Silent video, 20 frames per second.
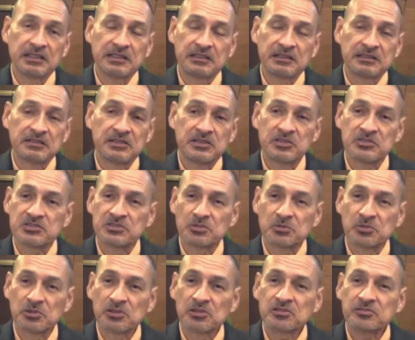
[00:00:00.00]
and there's a
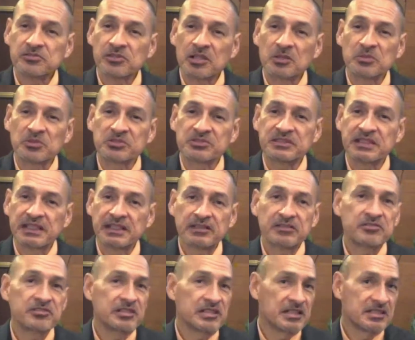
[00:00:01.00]
role for almost
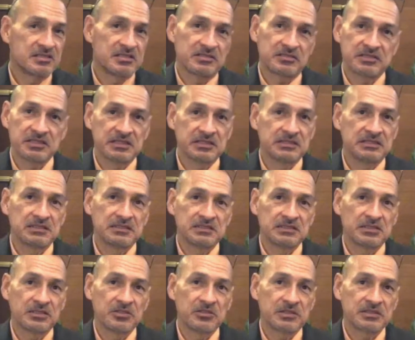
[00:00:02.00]
every agency in
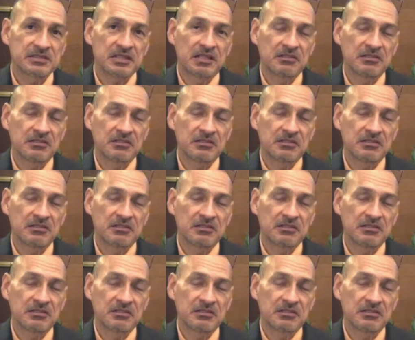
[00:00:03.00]
the U.S.